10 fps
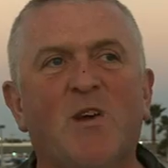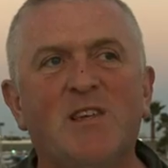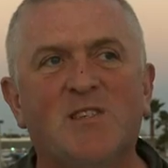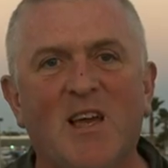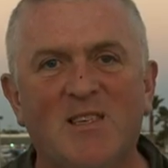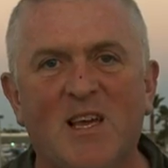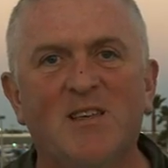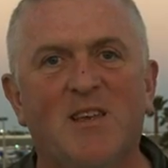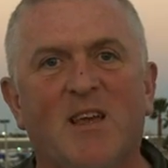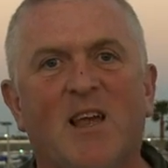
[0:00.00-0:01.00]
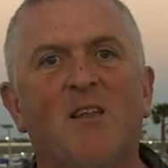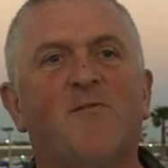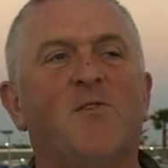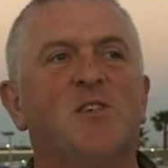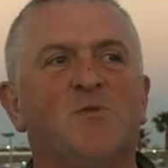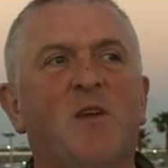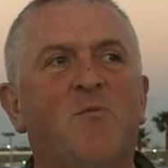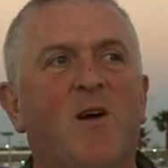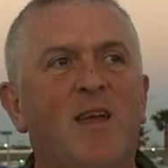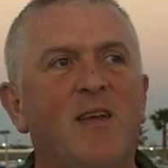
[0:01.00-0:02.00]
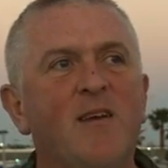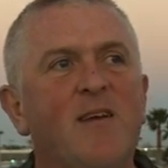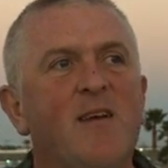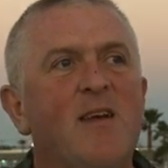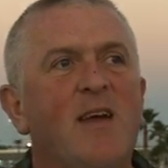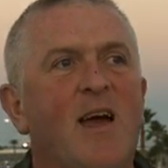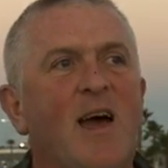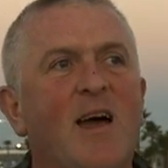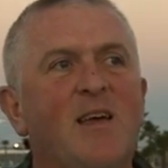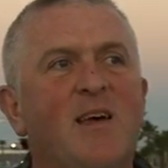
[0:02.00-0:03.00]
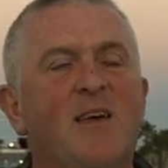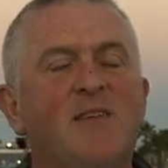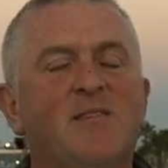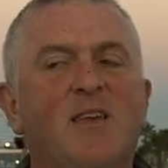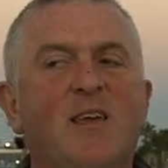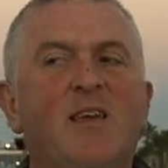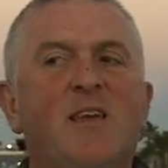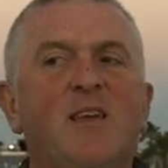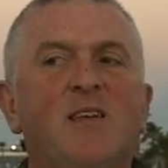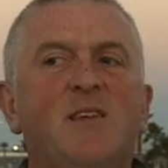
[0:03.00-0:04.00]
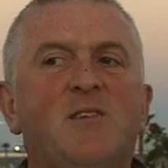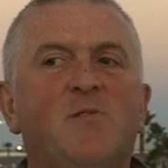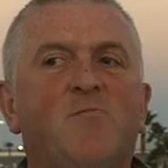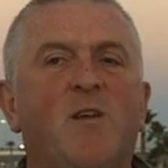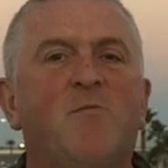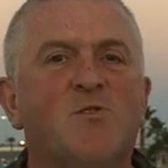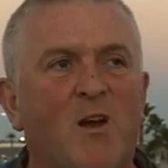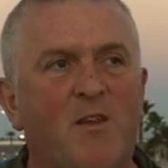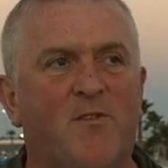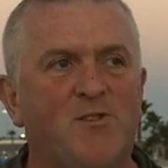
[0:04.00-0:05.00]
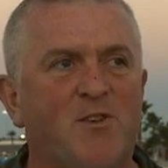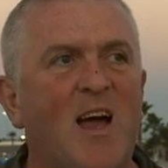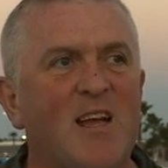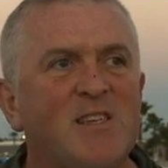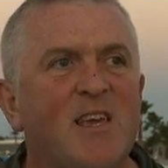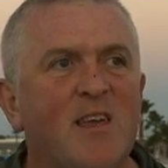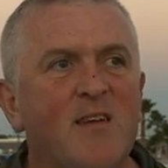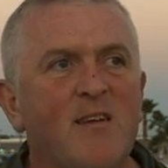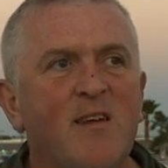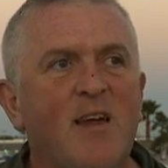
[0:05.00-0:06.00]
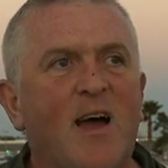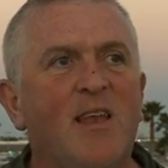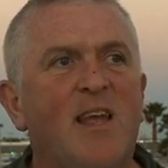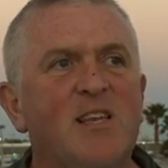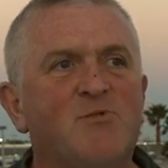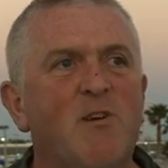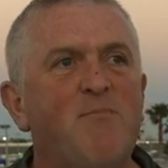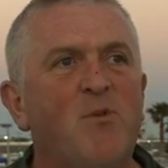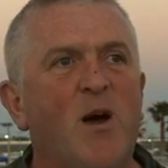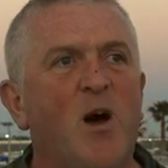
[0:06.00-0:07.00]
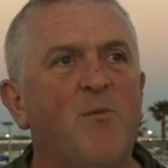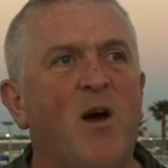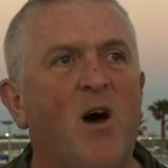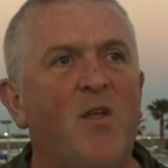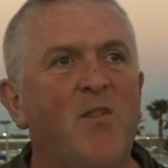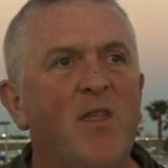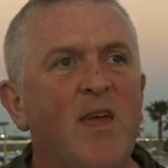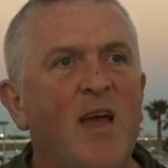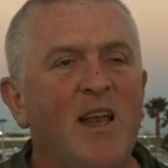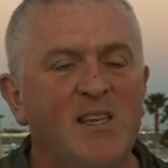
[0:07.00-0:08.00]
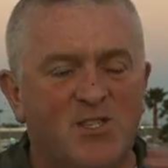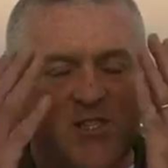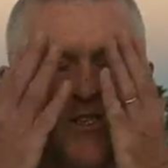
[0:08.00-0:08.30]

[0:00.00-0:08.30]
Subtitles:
race I attended at California Speedway, and when he was riding for Ducati, and he had his Red Bull helmet on, and he's just